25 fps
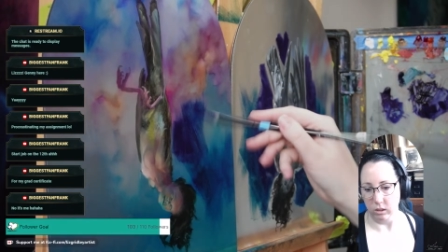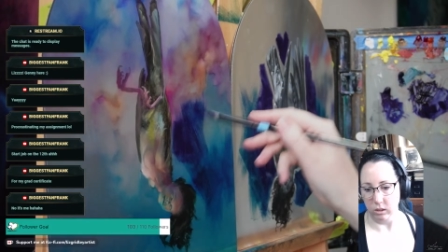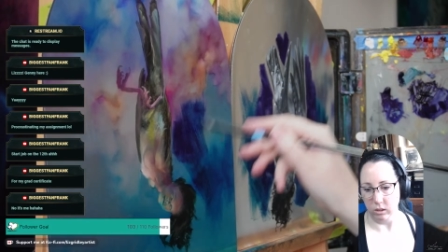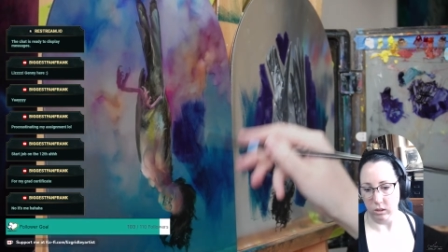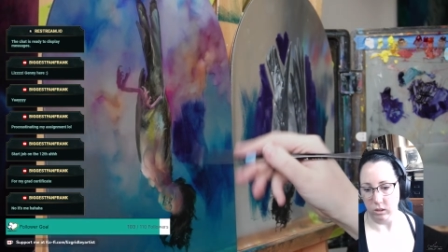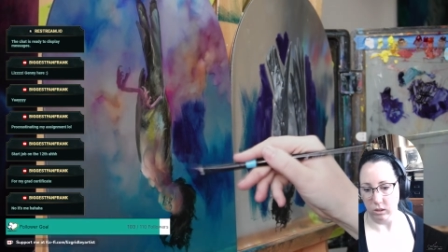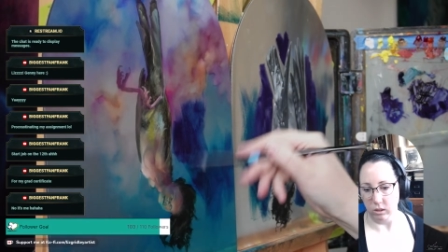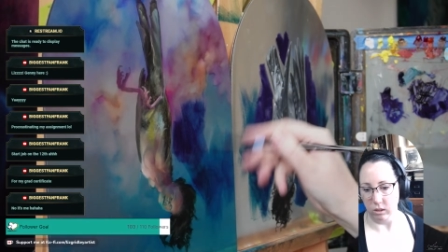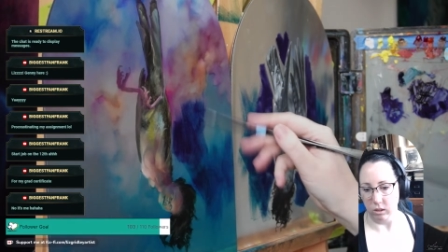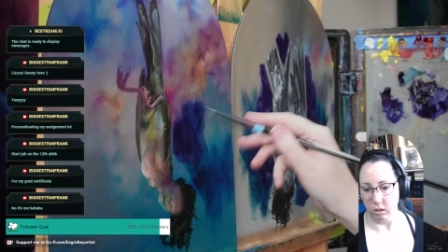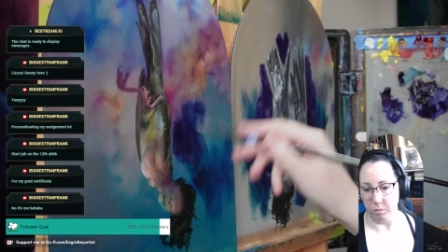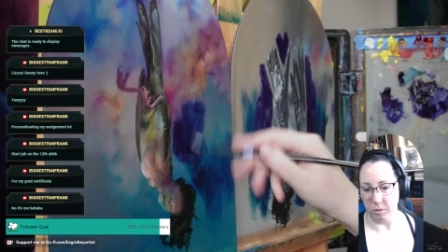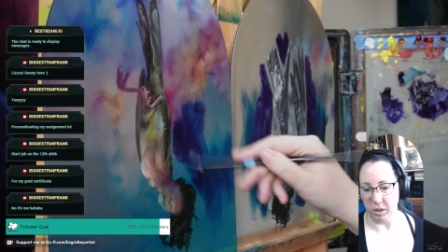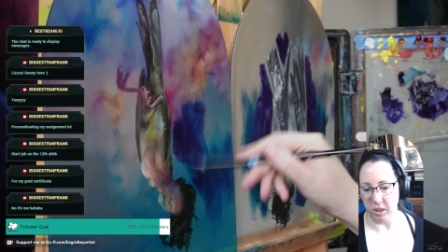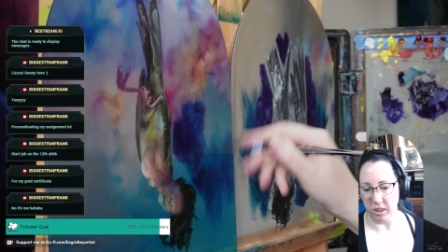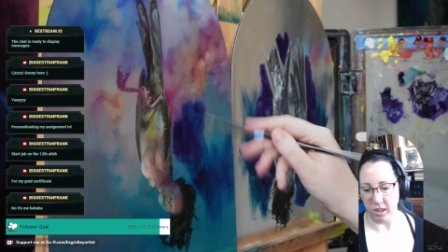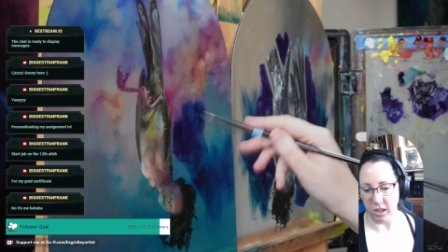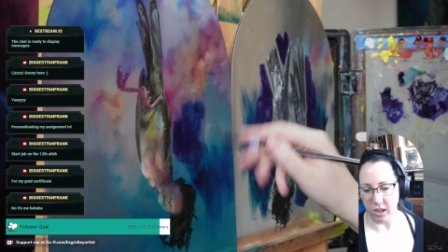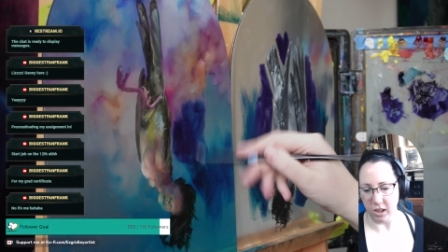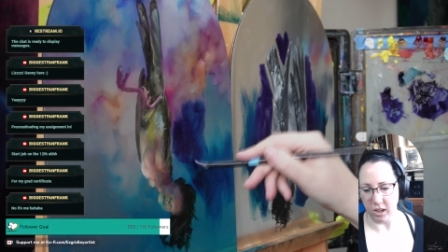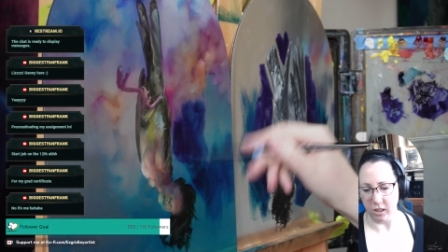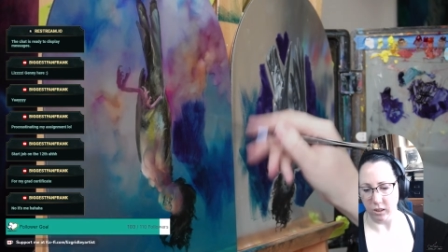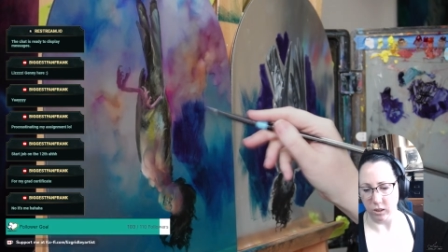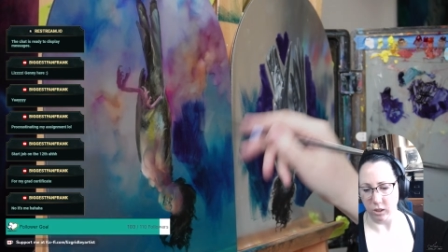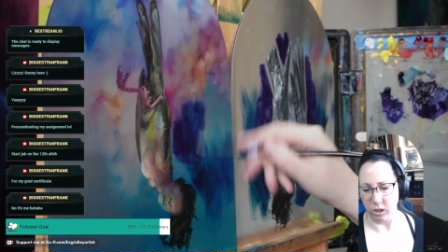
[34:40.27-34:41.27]
I've been
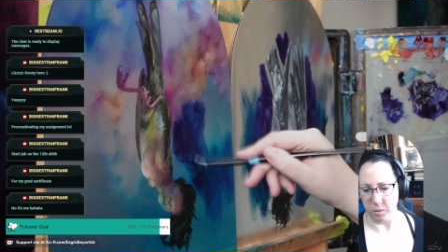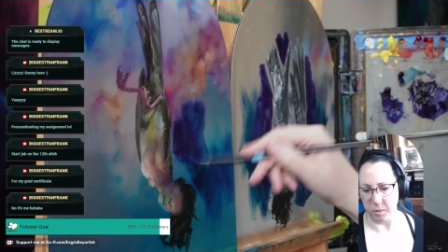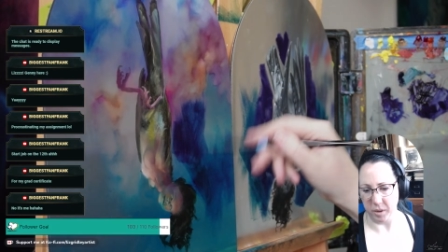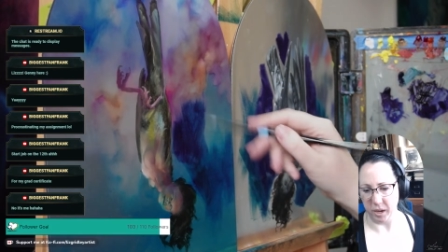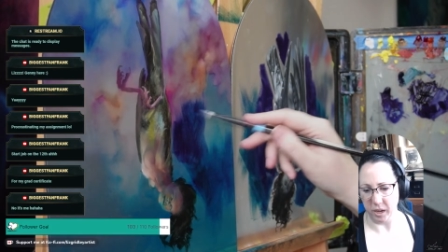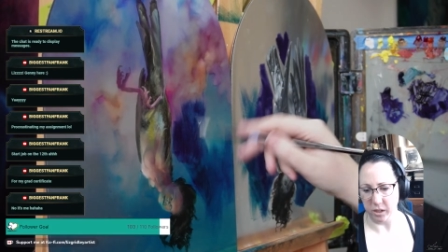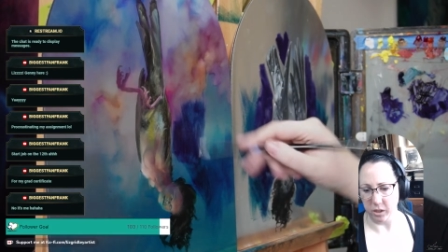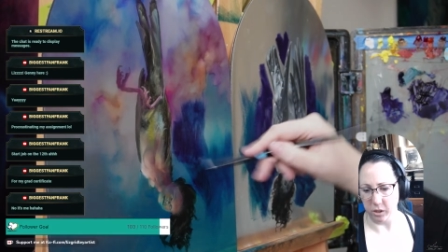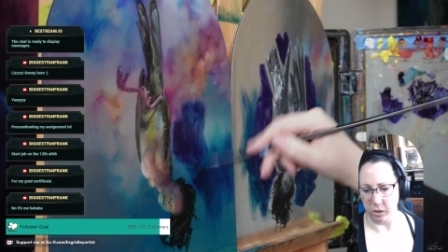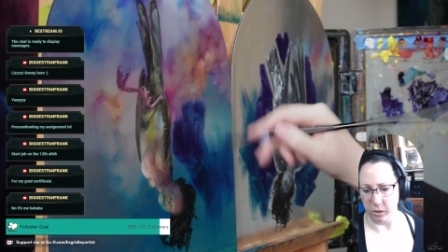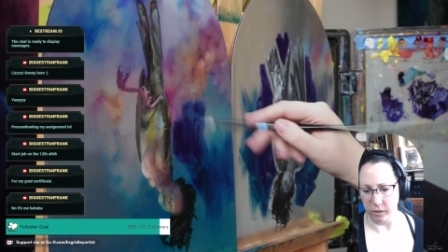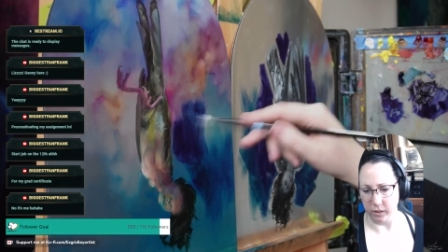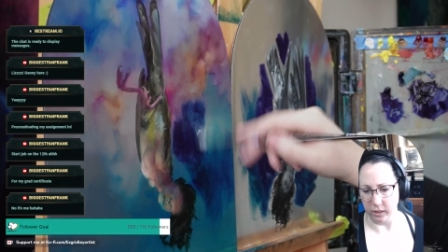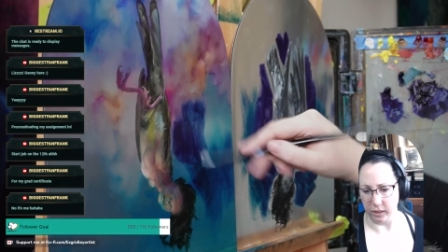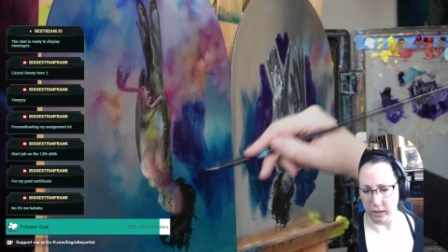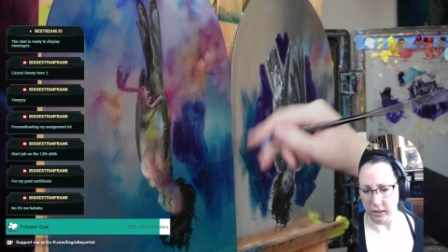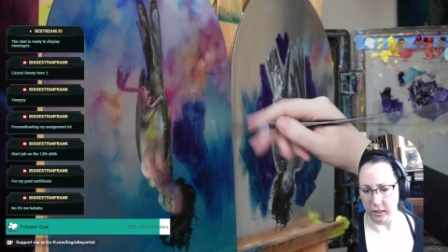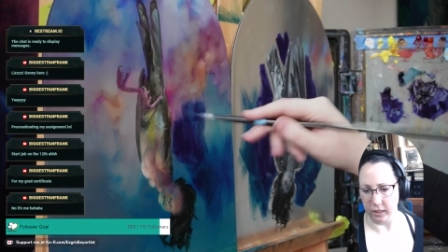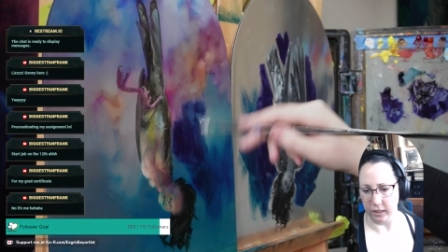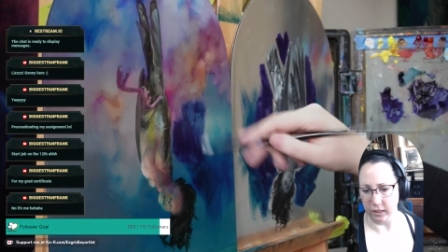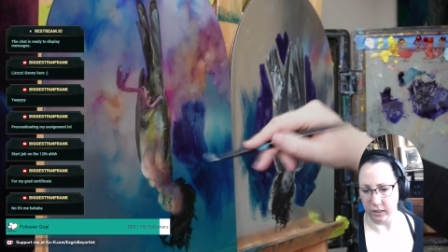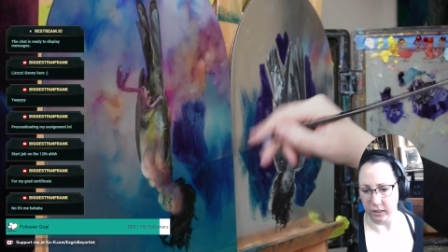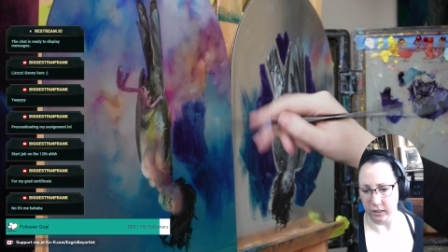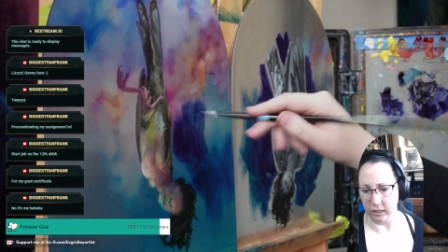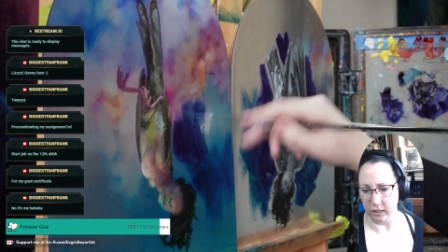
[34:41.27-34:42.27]
thinking a lot about uni
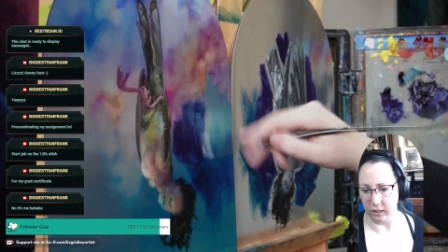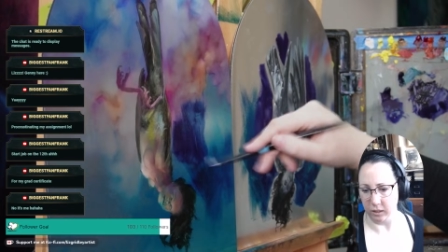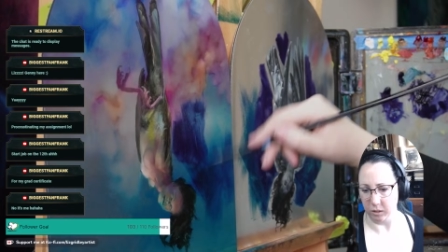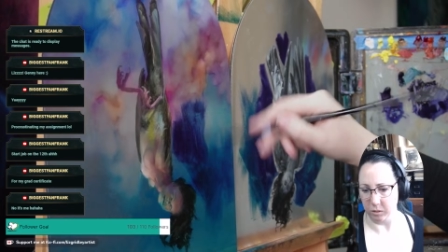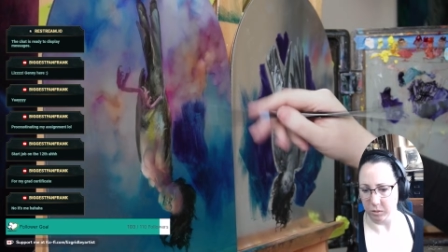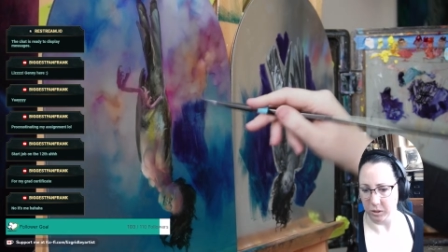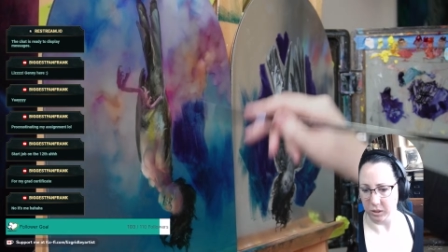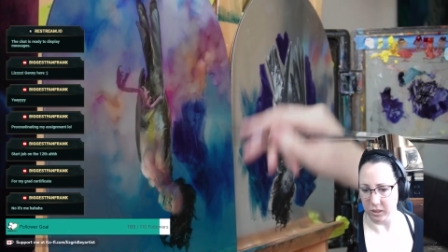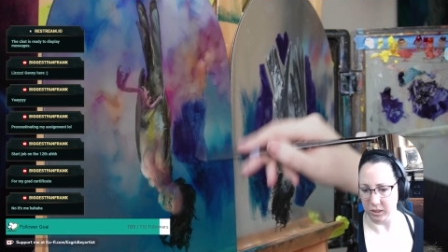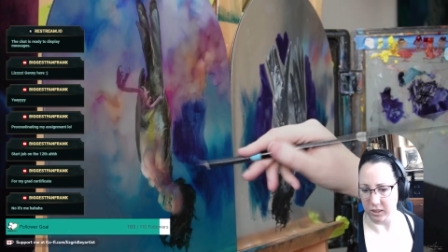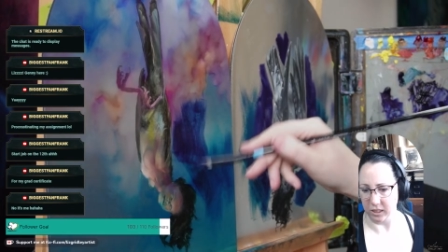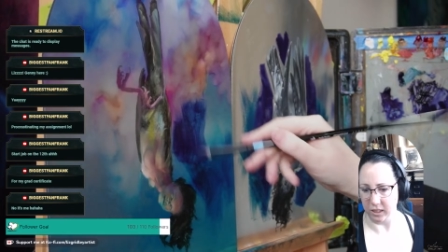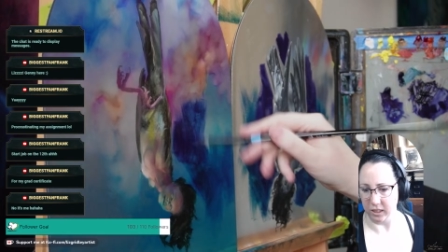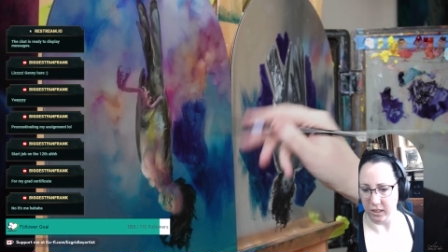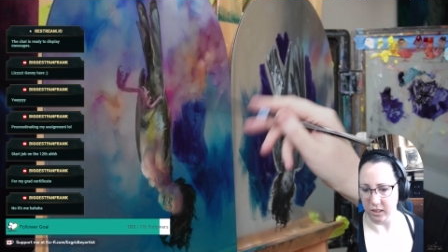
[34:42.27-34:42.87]
lately, and I'm just like,